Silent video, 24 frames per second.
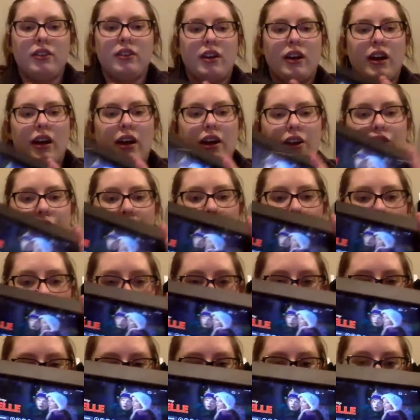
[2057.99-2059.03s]

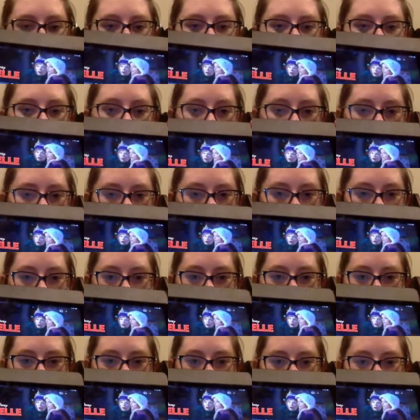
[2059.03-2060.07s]
Noelle by
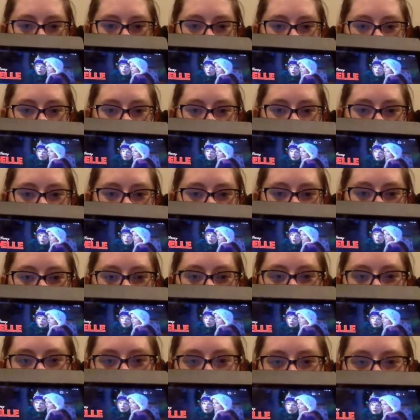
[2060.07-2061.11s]
Anna Kendrick in
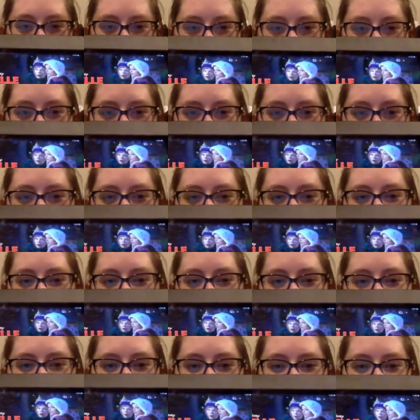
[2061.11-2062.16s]
it.
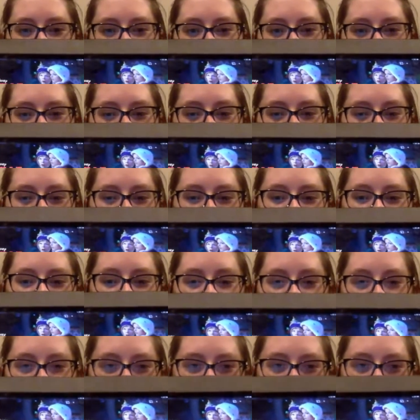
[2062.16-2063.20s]
phenomenal movie
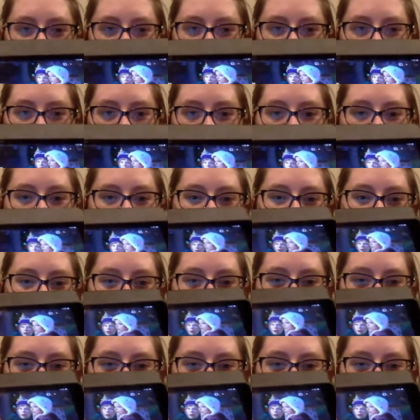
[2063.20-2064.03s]
on Disney Plus.